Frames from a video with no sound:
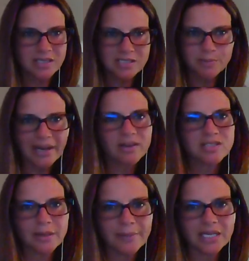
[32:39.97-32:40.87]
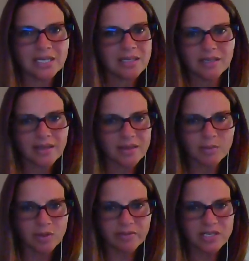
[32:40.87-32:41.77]
inspire somebody. I think
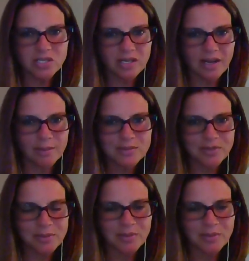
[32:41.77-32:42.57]
motivation comes from